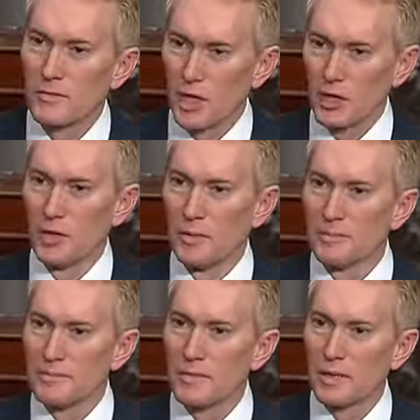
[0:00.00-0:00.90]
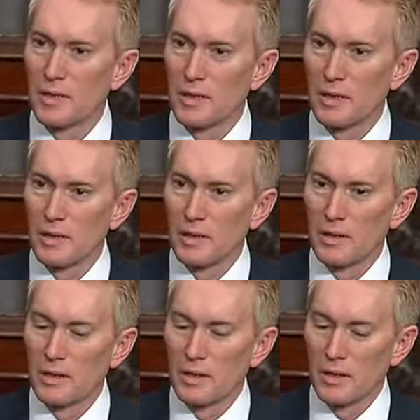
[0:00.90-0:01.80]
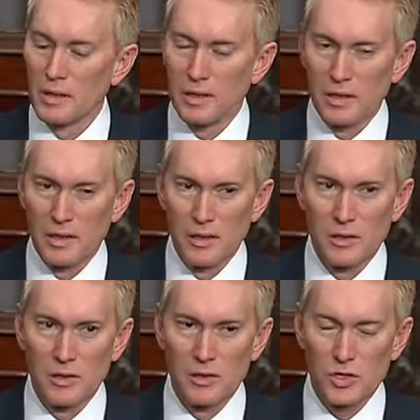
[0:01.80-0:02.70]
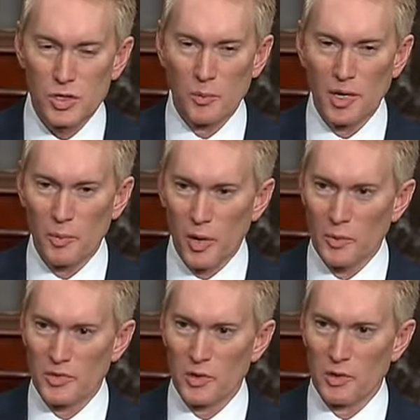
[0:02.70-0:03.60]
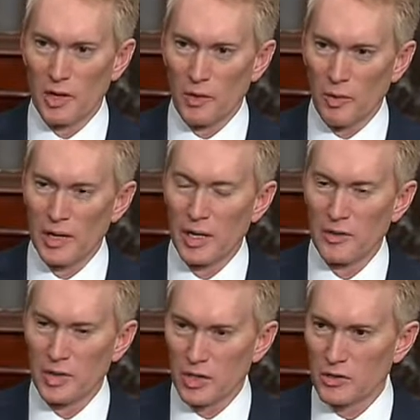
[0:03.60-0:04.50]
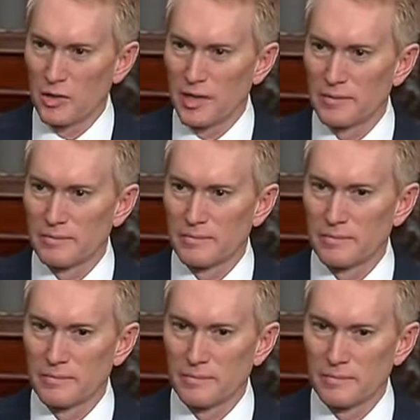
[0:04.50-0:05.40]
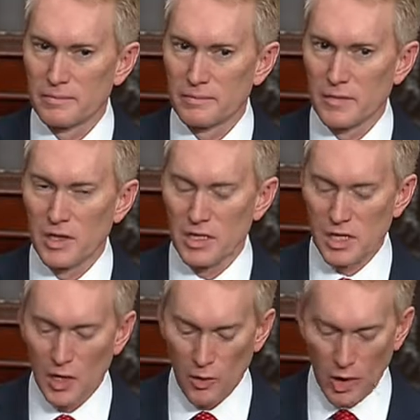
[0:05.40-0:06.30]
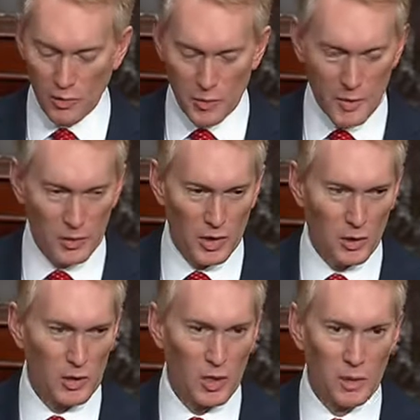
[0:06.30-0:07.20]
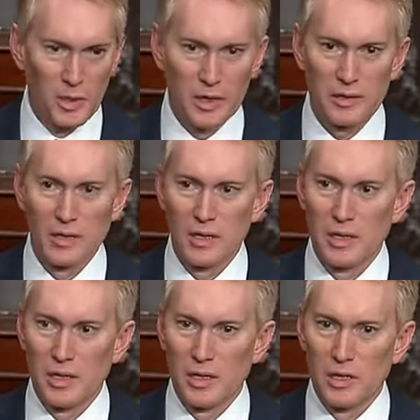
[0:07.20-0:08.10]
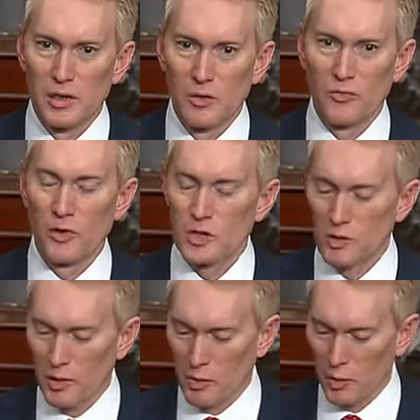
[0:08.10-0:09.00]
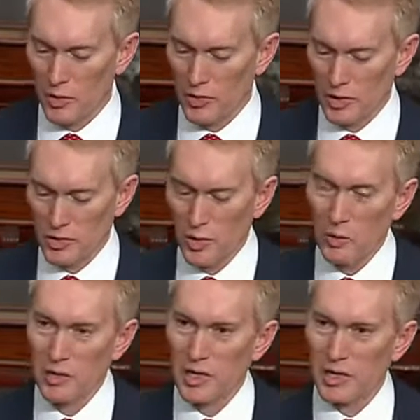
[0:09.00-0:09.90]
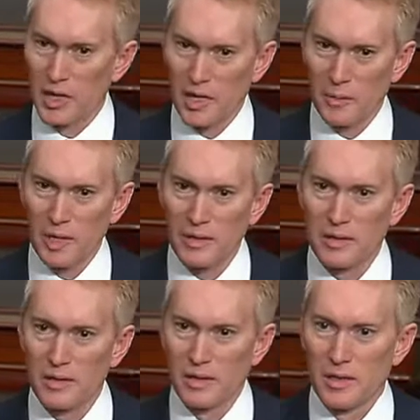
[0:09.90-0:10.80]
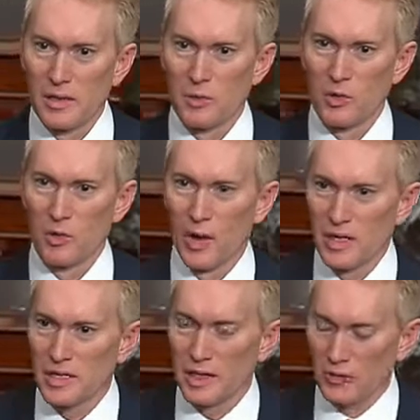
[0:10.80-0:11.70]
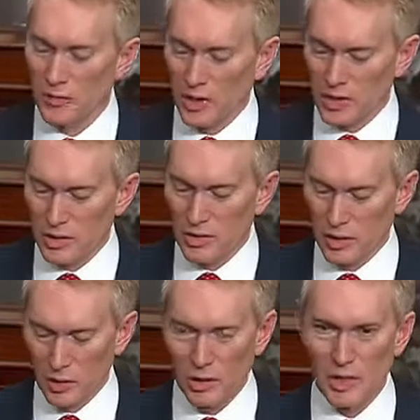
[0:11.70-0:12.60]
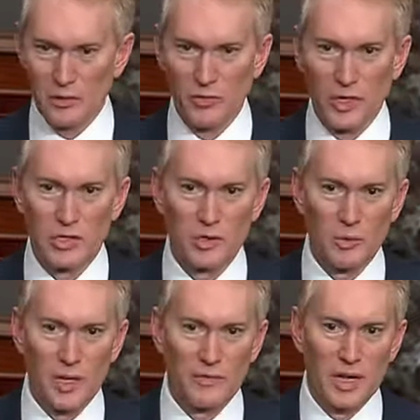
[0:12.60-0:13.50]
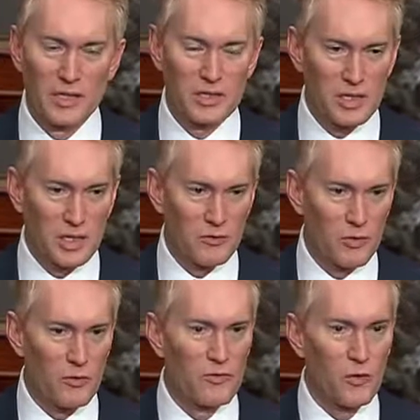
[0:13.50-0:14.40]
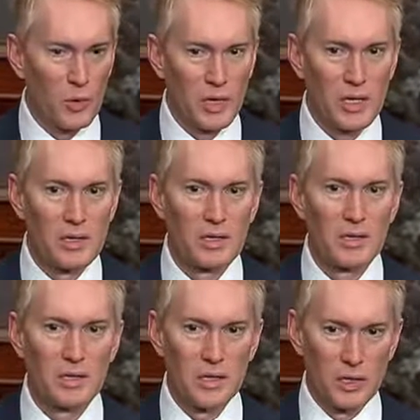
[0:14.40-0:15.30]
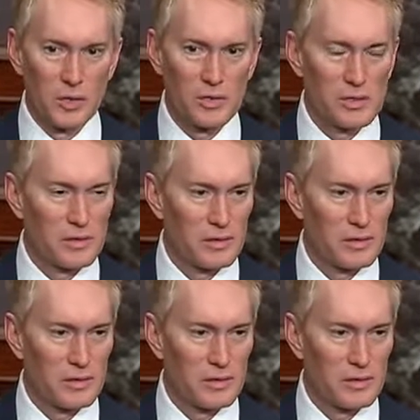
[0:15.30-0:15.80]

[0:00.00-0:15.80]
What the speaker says: Thank you. There's so many problems going on right now in the country. As I interact with people in Oklahoma, they're frustrated with where things are going with the economy. With the rising inflation, literally inflation we have not seen for 40 years.